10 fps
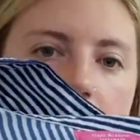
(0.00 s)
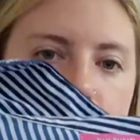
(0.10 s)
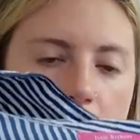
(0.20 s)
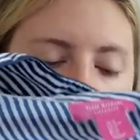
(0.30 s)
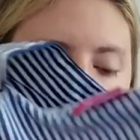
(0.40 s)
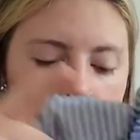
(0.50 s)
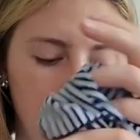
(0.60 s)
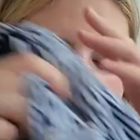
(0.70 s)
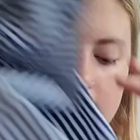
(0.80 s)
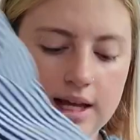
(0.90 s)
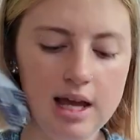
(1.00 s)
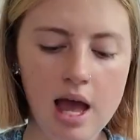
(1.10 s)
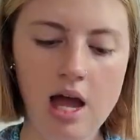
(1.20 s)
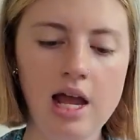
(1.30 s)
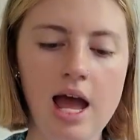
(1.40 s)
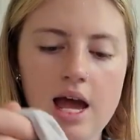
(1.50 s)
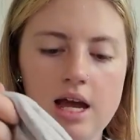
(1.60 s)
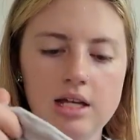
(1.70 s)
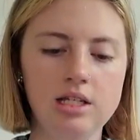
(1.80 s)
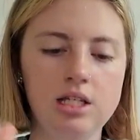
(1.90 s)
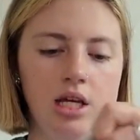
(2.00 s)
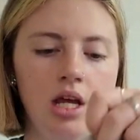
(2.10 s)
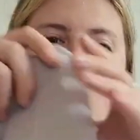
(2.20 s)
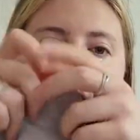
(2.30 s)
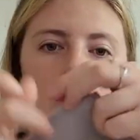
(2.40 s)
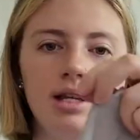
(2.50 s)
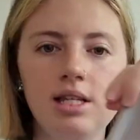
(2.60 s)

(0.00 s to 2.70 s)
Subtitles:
They dry really quickly. I had one